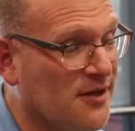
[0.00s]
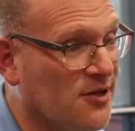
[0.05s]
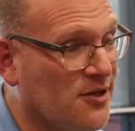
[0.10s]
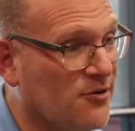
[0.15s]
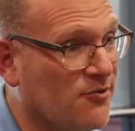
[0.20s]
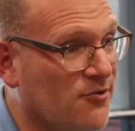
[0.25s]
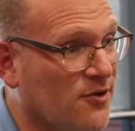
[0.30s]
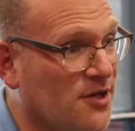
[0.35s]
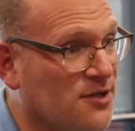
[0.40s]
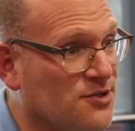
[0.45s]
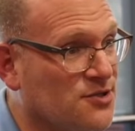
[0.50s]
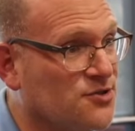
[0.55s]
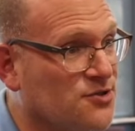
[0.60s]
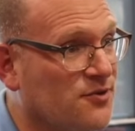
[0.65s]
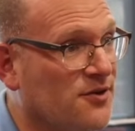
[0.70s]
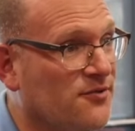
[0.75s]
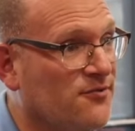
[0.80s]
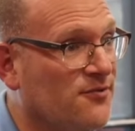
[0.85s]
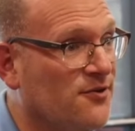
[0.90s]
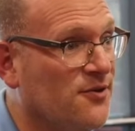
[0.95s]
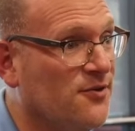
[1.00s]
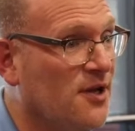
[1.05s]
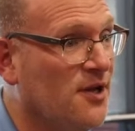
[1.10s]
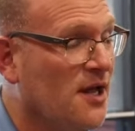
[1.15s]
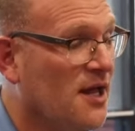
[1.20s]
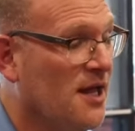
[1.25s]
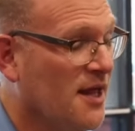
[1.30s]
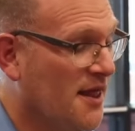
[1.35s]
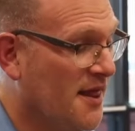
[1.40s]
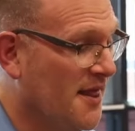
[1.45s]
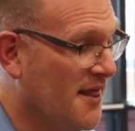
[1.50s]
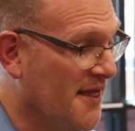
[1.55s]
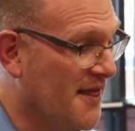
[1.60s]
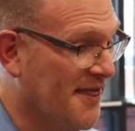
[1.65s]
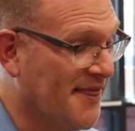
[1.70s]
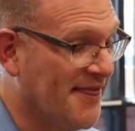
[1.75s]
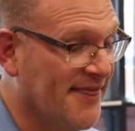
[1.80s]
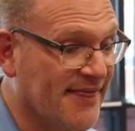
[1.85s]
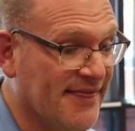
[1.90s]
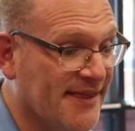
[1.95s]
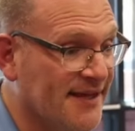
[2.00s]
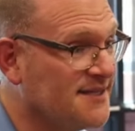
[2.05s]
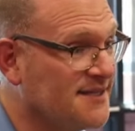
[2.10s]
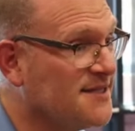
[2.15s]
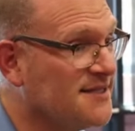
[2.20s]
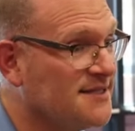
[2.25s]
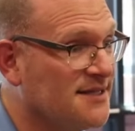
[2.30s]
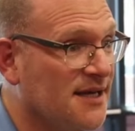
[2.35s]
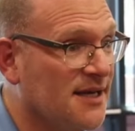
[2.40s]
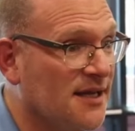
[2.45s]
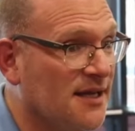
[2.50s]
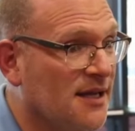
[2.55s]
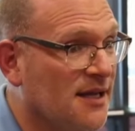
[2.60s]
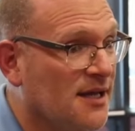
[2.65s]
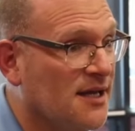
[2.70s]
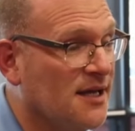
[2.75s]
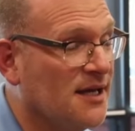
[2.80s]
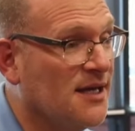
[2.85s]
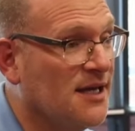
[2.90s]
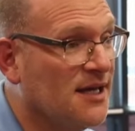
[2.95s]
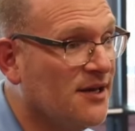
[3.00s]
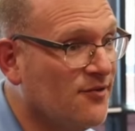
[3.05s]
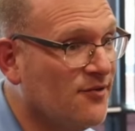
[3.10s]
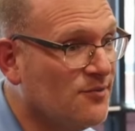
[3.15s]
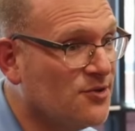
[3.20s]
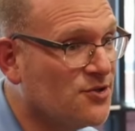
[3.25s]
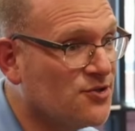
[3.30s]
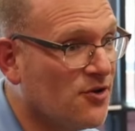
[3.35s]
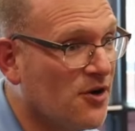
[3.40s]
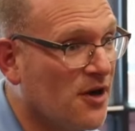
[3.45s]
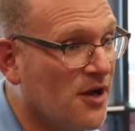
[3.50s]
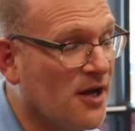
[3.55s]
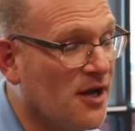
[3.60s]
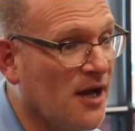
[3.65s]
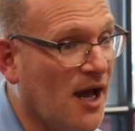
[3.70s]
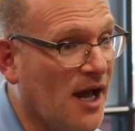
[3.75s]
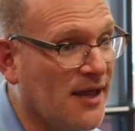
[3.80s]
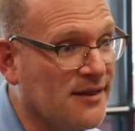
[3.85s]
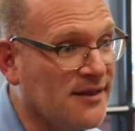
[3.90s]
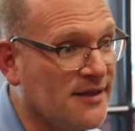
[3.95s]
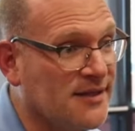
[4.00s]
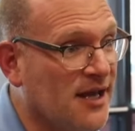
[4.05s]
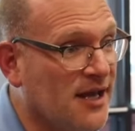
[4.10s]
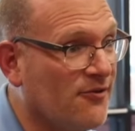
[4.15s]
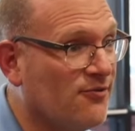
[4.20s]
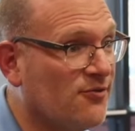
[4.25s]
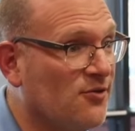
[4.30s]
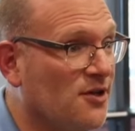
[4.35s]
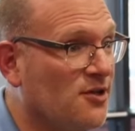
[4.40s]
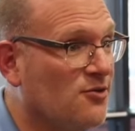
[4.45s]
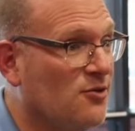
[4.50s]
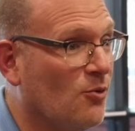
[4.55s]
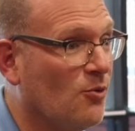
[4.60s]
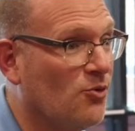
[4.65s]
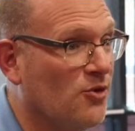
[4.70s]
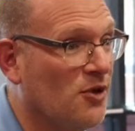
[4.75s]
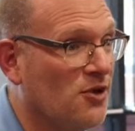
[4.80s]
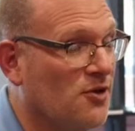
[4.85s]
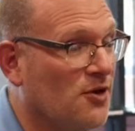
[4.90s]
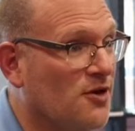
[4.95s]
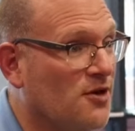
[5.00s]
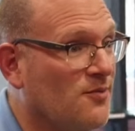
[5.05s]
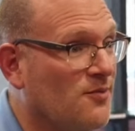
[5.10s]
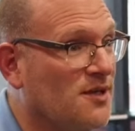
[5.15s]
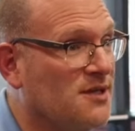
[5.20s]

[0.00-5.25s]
Korean street food, this is it. Give them a try. I definitely don't think you're gonna be